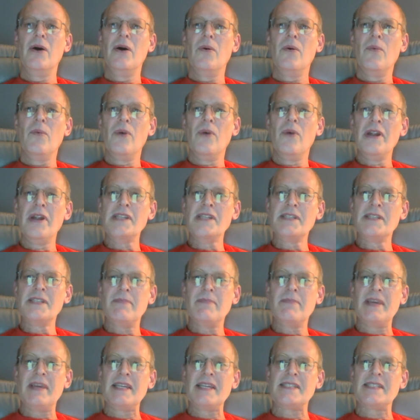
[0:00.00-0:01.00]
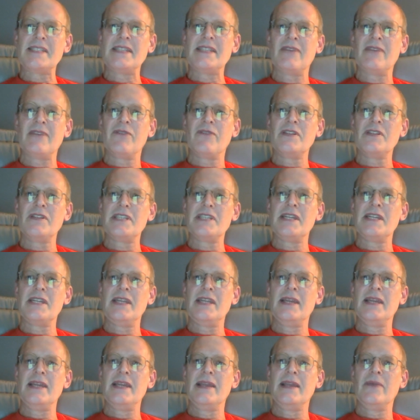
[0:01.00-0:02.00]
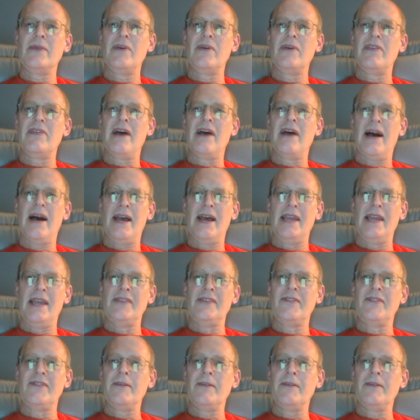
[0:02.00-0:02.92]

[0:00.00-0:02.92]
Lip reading: what is the biggest difference in dealing with ICE?